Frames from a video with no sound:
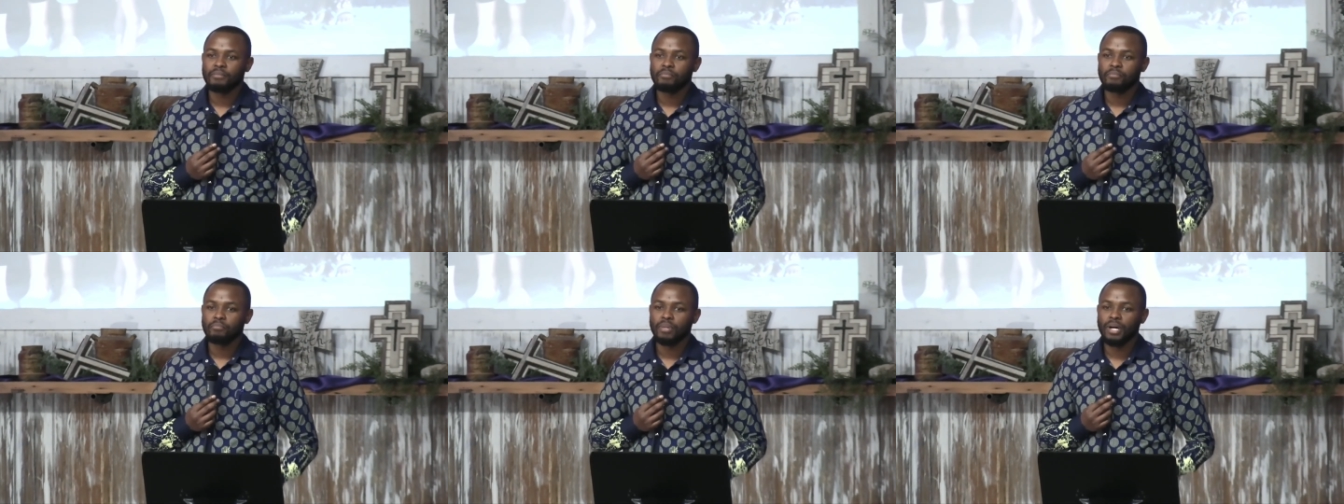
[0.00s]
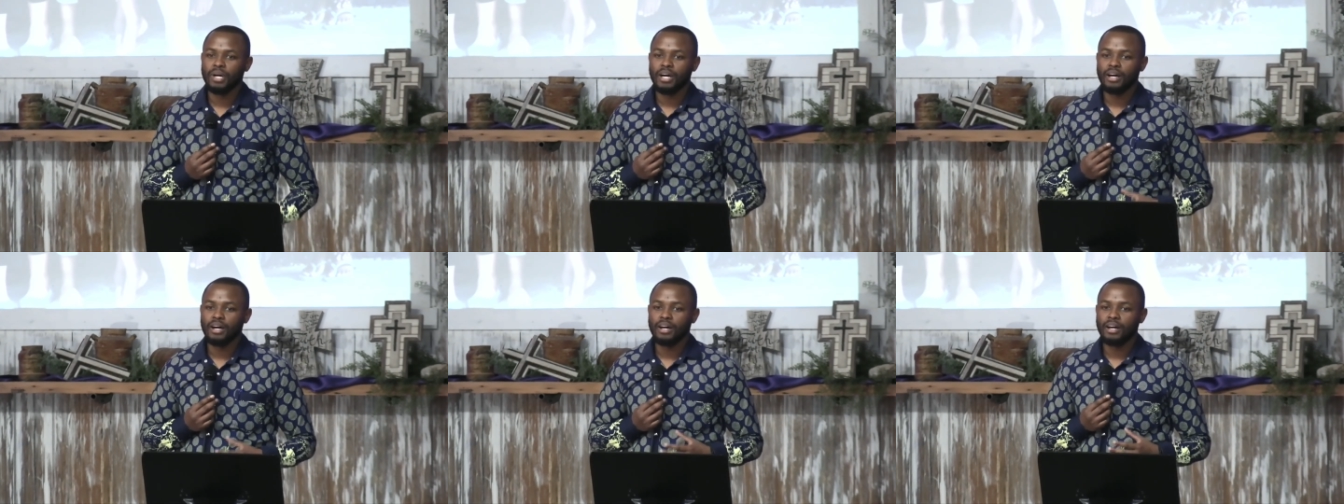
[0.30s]

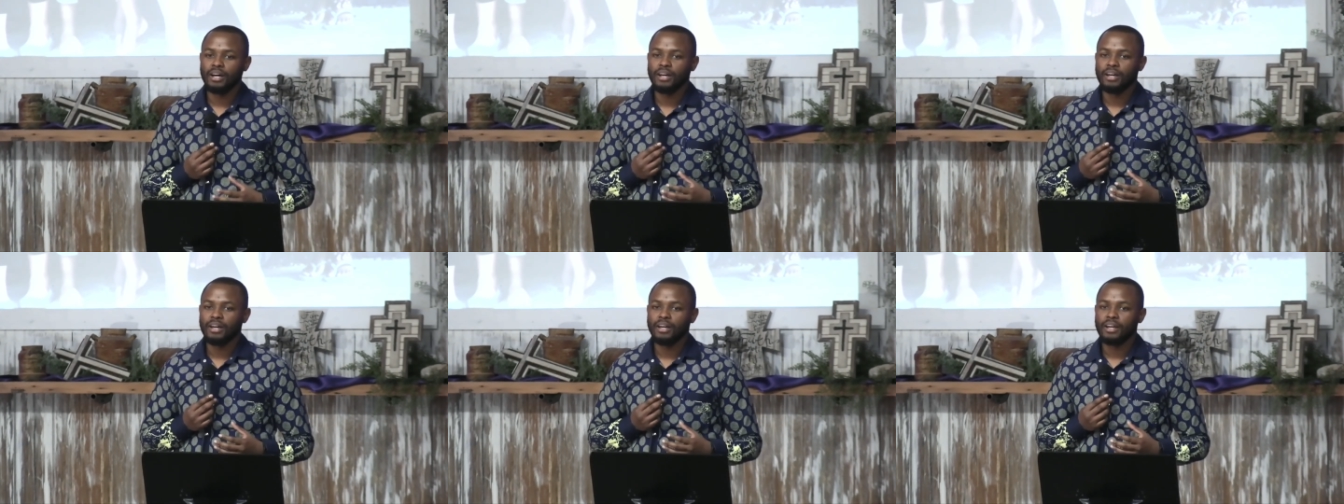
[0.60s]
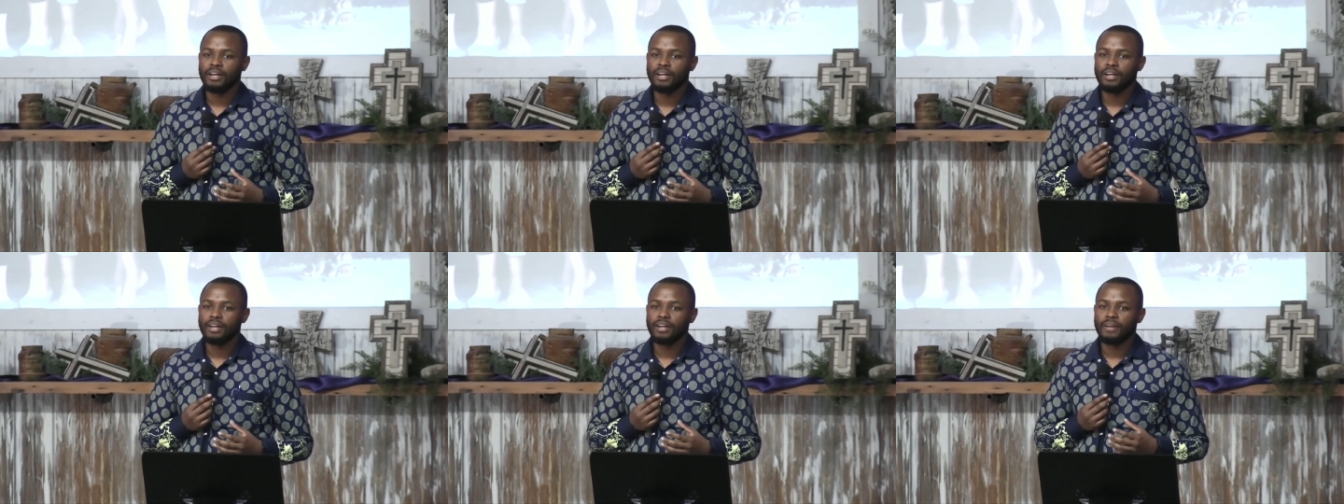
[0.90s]
But,
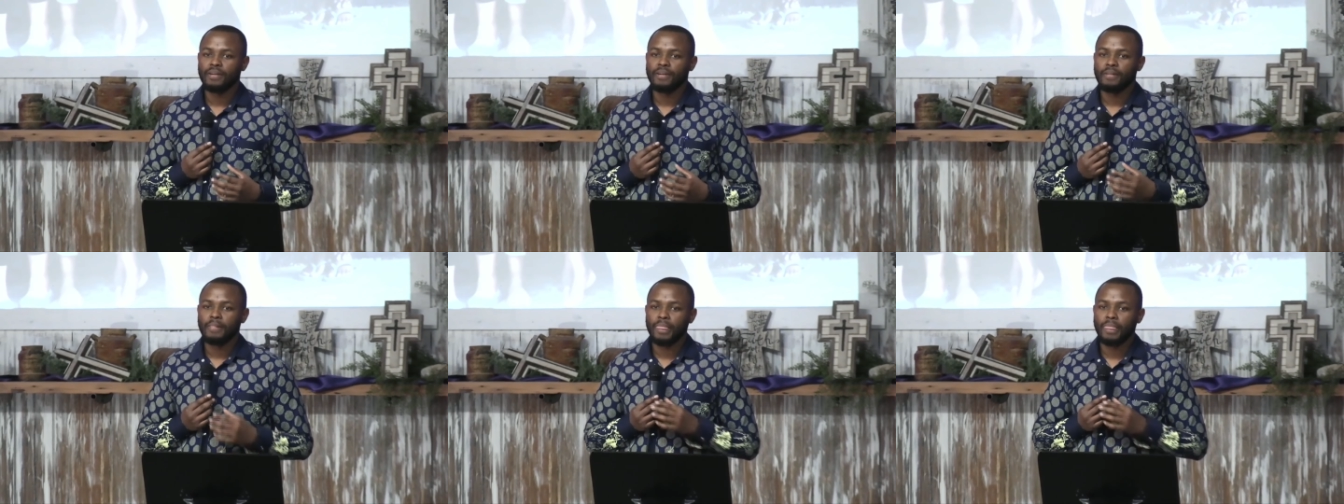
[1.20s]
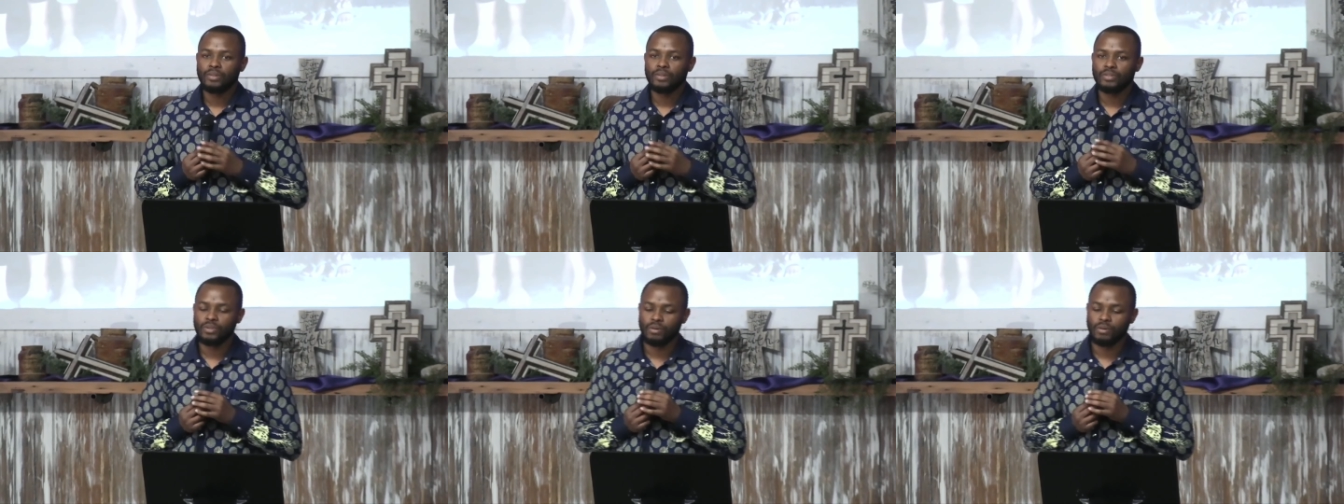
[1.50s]

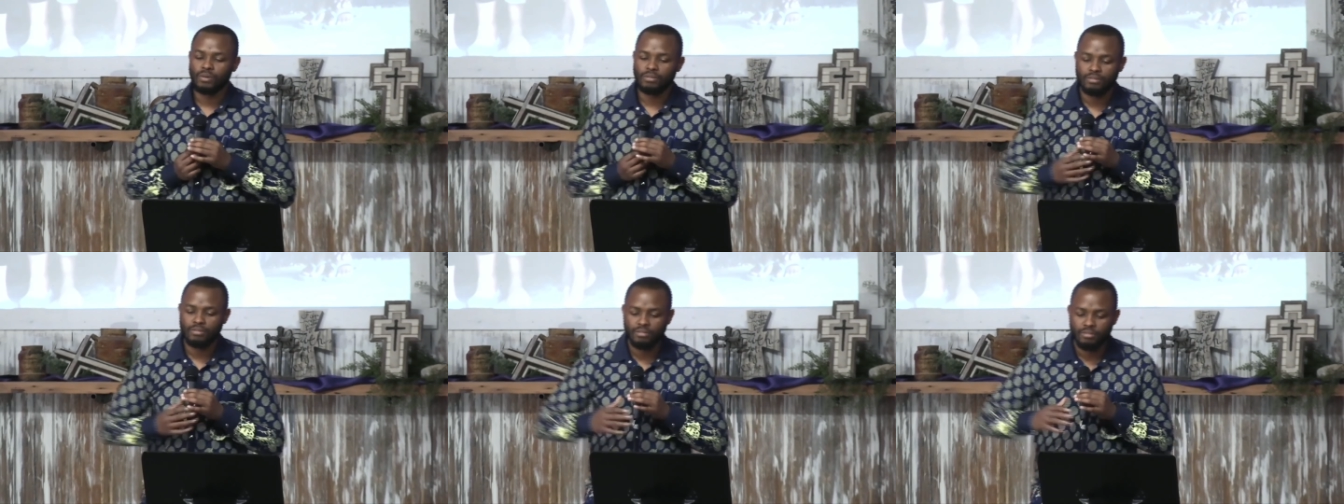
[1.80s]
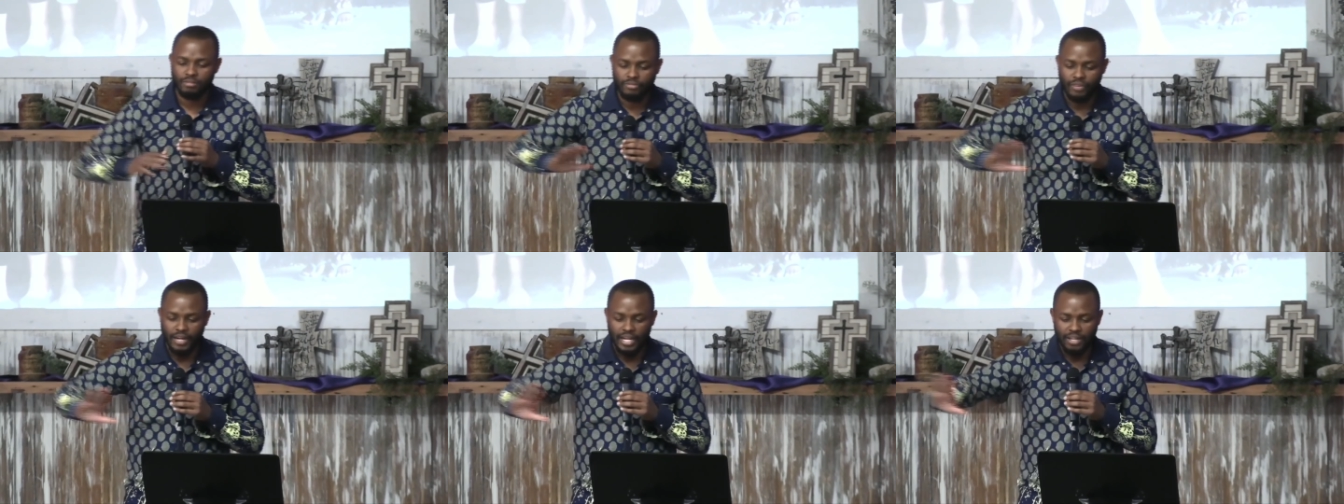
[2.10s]
so,
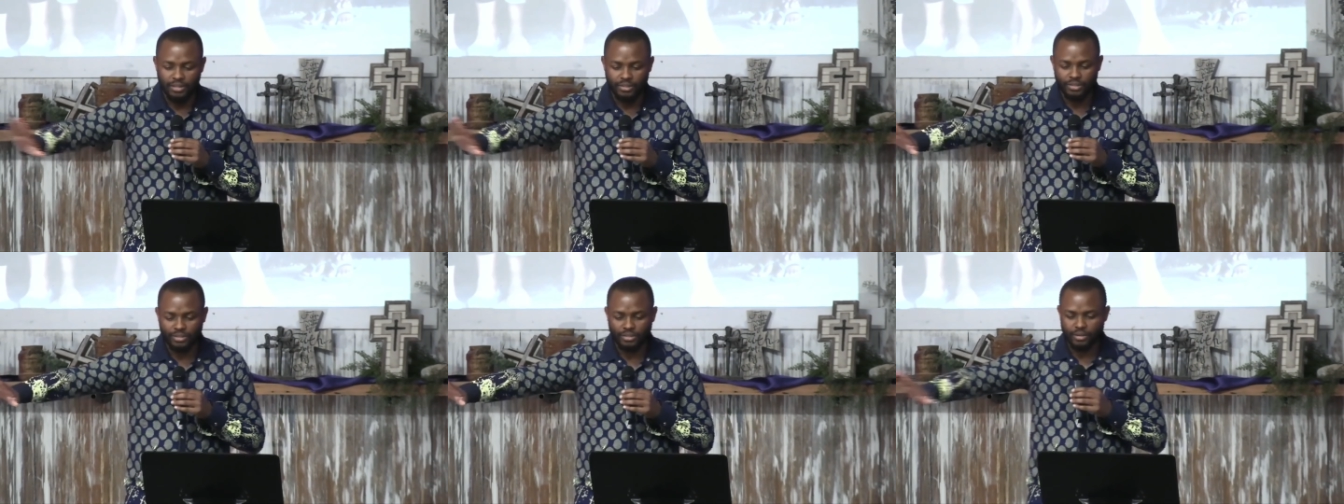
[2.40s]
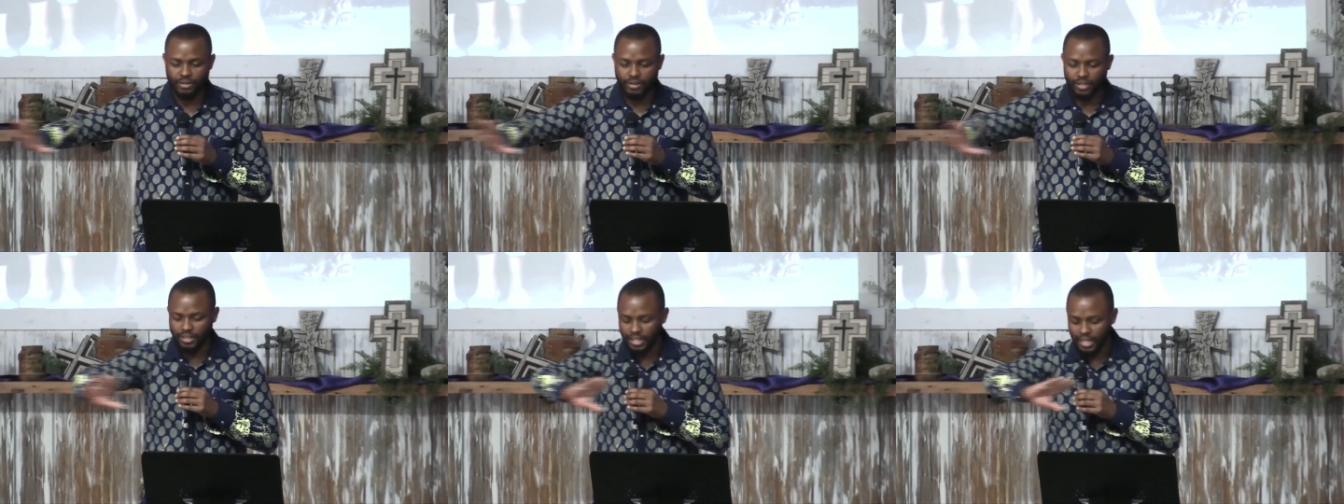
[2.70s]
final
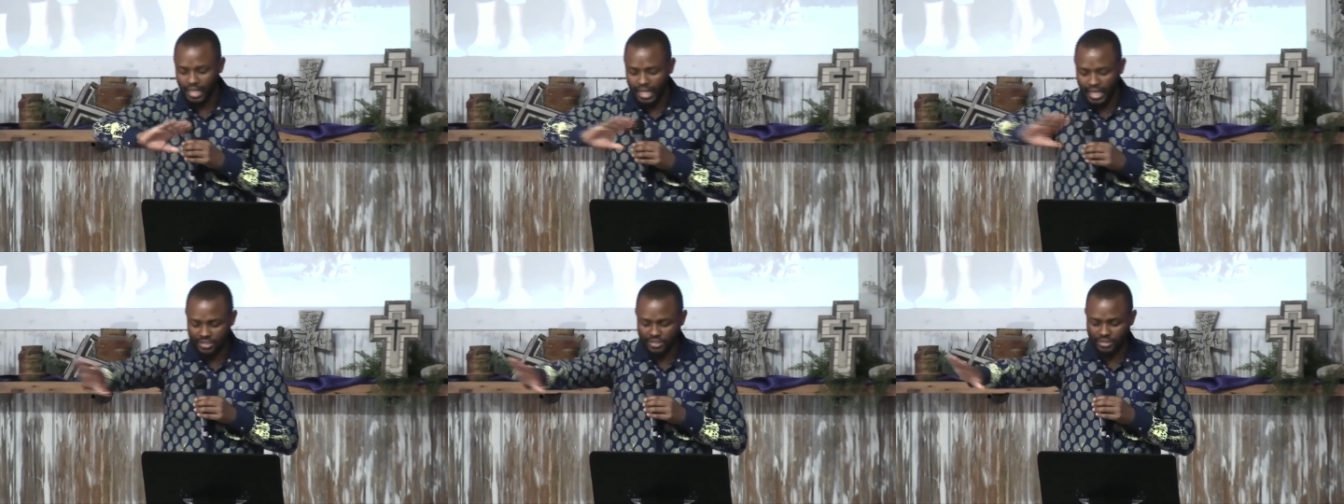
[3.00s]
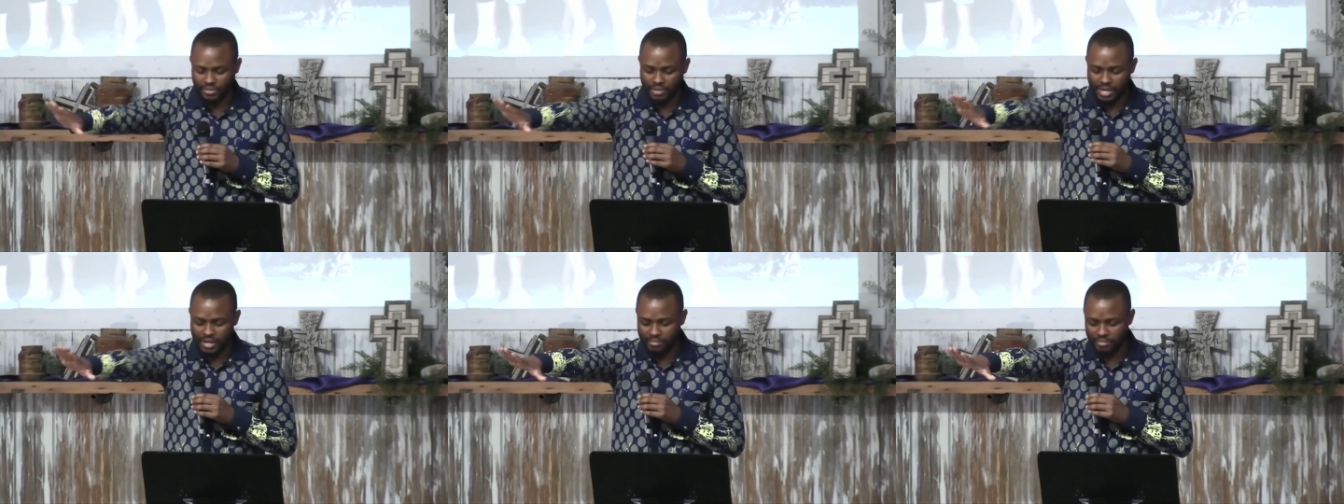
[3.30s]
story, the last
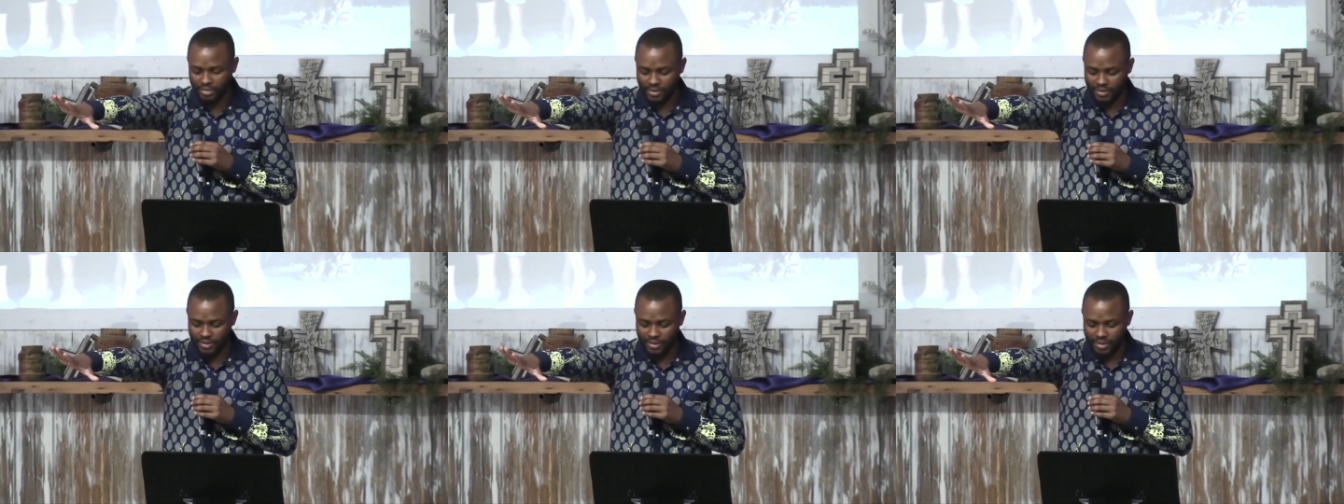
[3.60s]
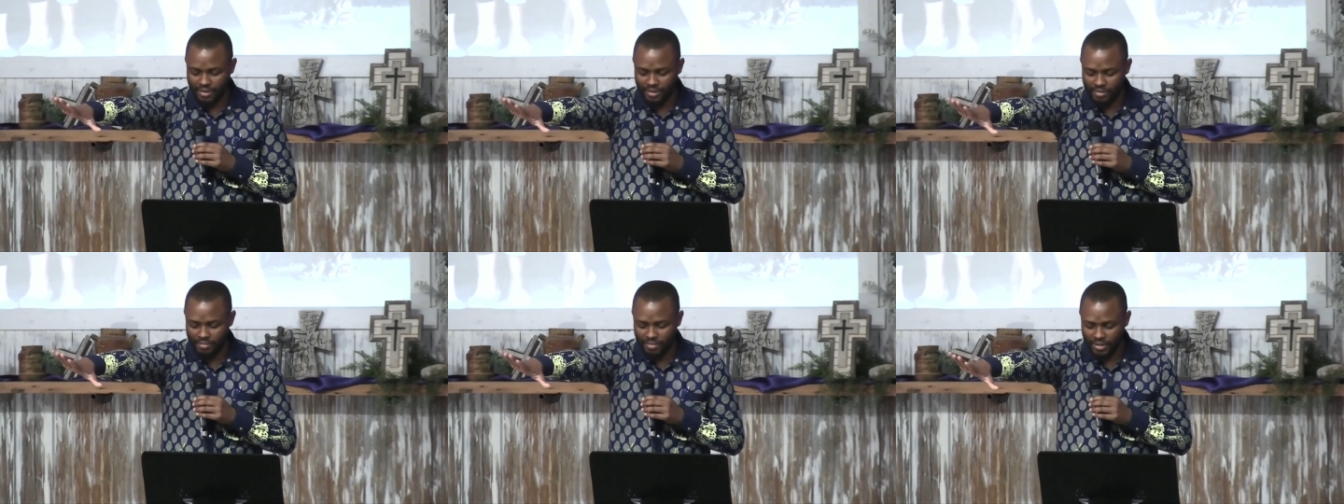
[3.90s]
one, I'm going
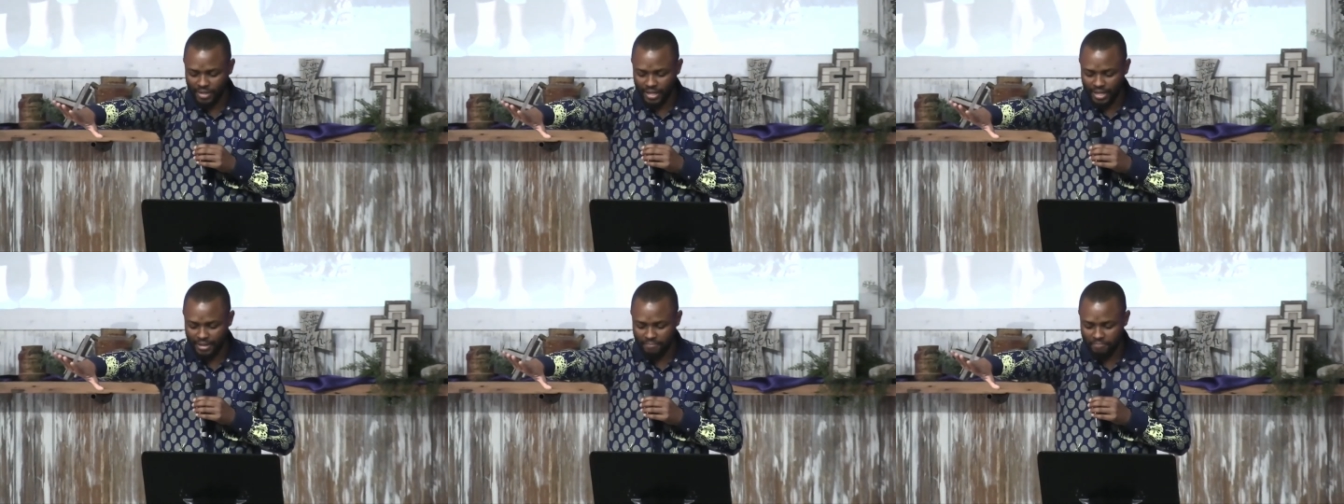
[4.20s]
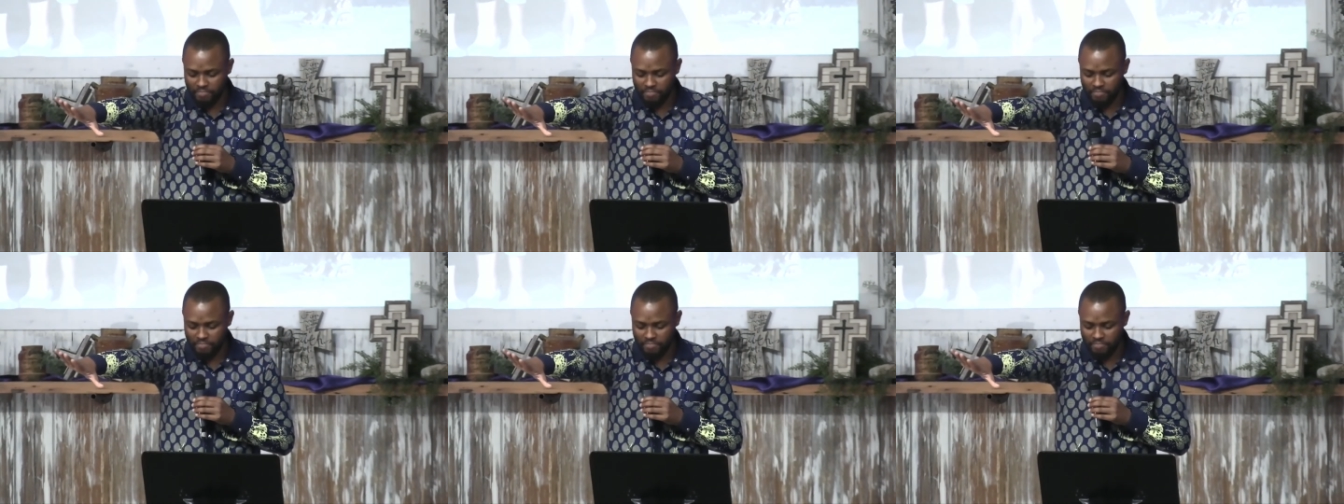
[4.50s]
home, okay?